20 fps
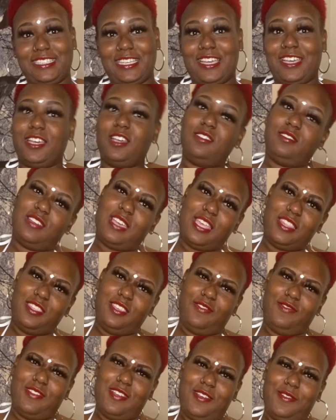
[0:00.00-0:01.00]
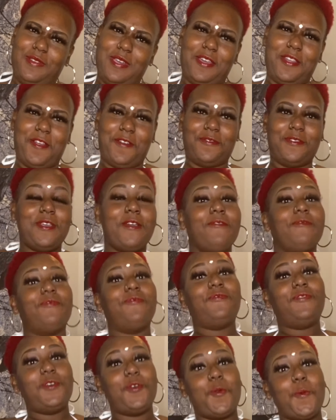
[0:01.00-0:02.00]
Oh, got that wrong. Hold on.
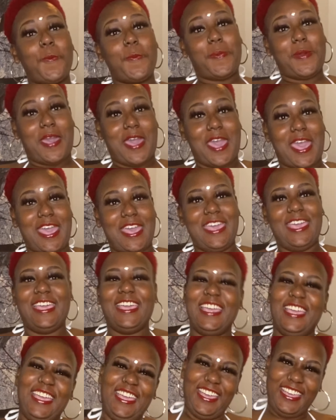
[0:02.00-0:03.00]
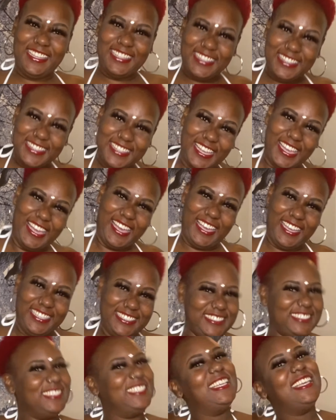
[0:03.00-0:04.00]
Fupa thighs.